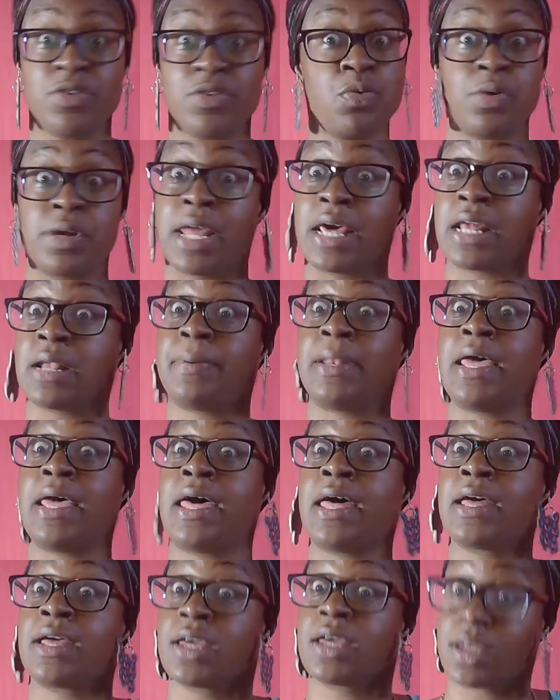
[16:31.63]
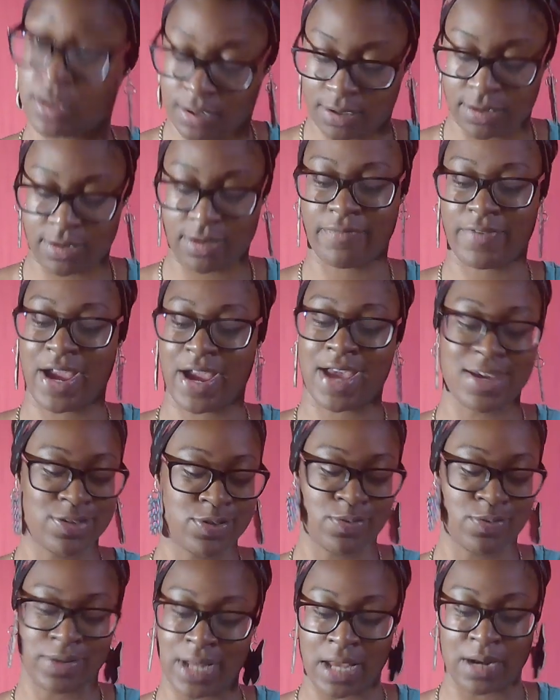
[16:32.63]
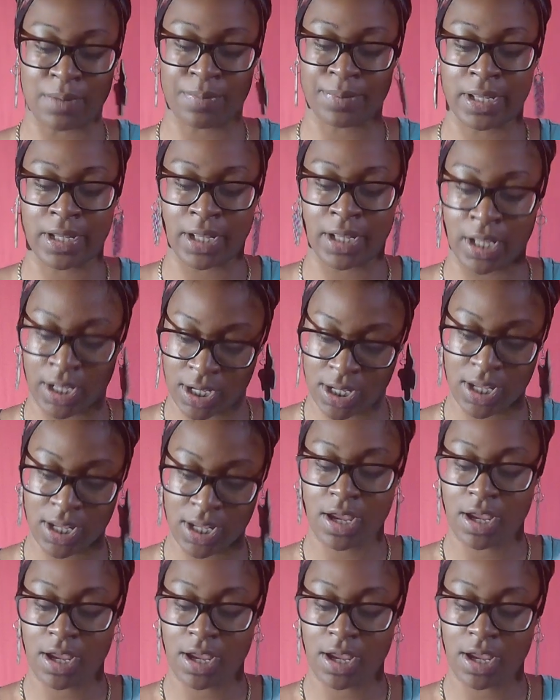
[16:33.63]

You are not a plug, right? You are not a plug.